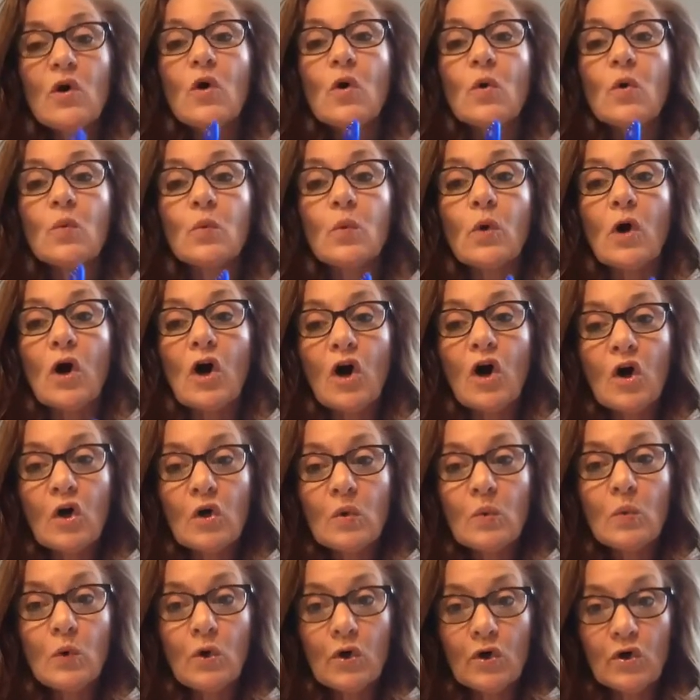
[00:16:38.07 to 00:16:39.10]

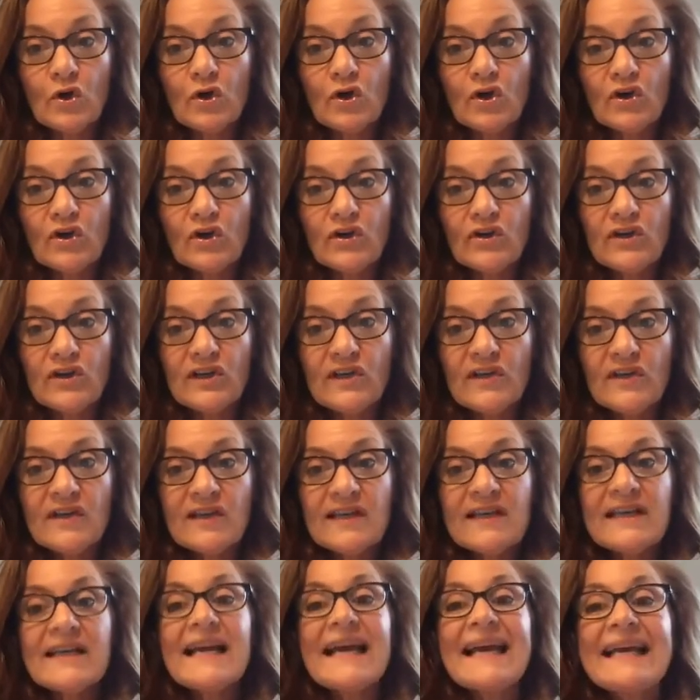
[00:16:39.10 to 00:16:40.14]
wrong word,
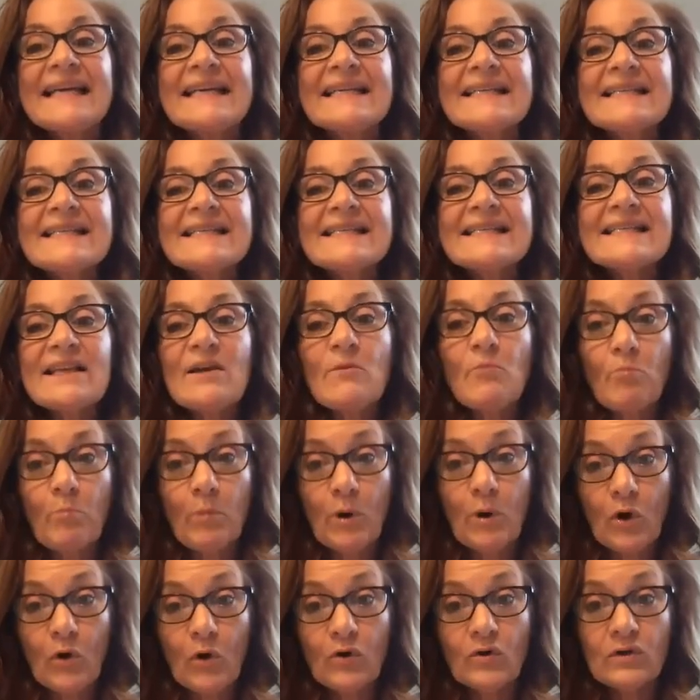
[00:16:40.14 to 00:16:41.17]
and
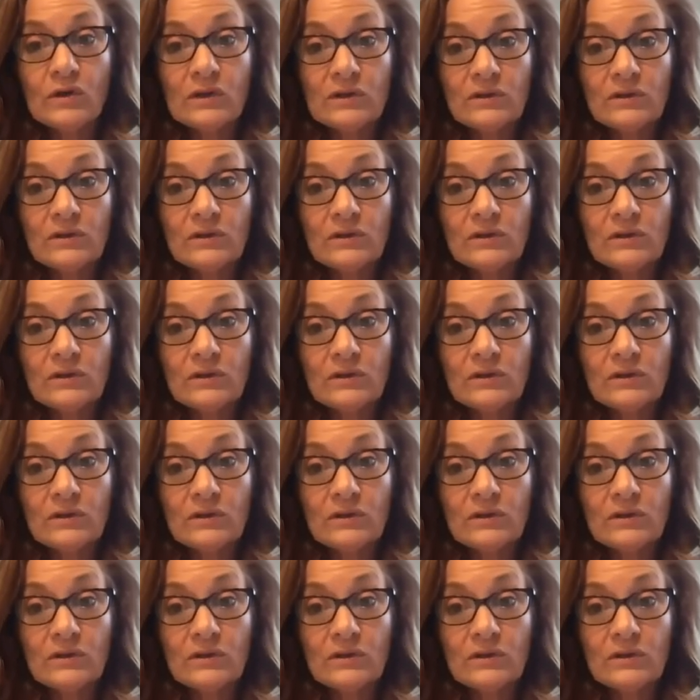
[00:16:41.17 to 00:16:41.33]
symbol.